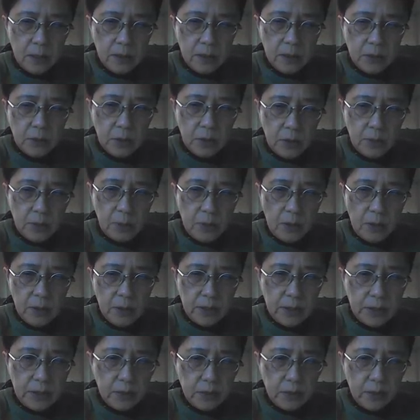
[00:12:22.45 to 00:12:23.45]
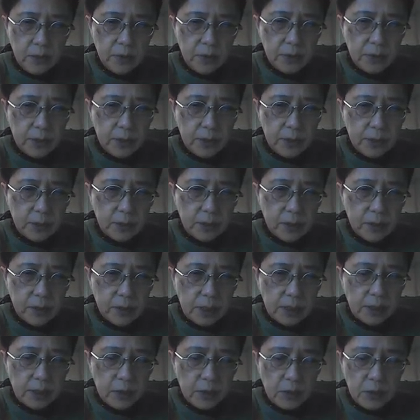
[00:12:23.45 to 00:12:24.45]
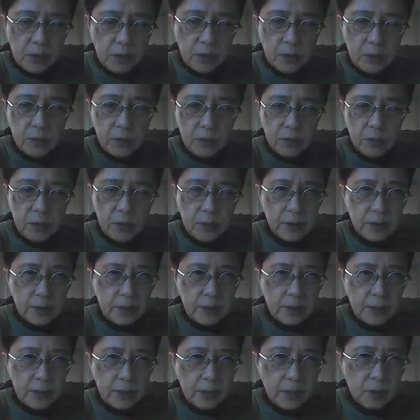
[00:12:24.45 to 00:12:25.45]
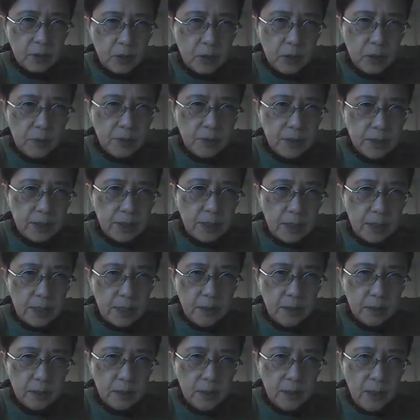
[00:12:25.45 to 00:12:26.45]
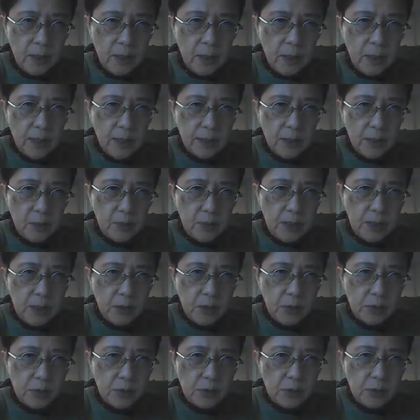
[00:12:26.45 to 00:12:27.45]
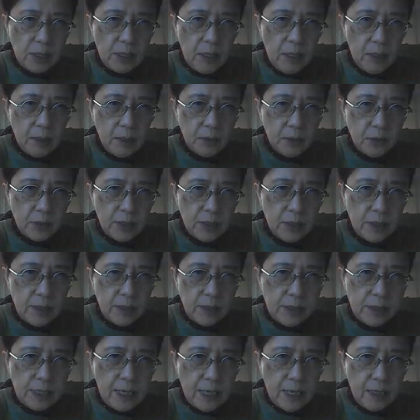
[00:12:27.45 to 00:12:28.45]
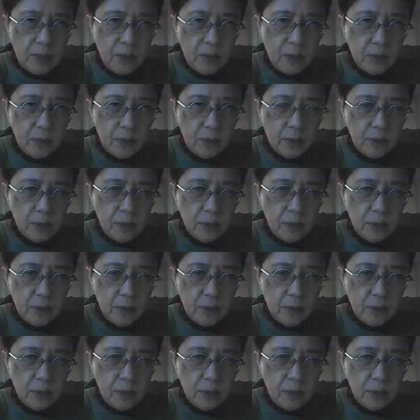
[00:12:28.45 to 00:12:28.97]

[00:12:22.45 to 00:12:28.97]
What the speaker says: 0.062, 6.2%, and then we need to drag it down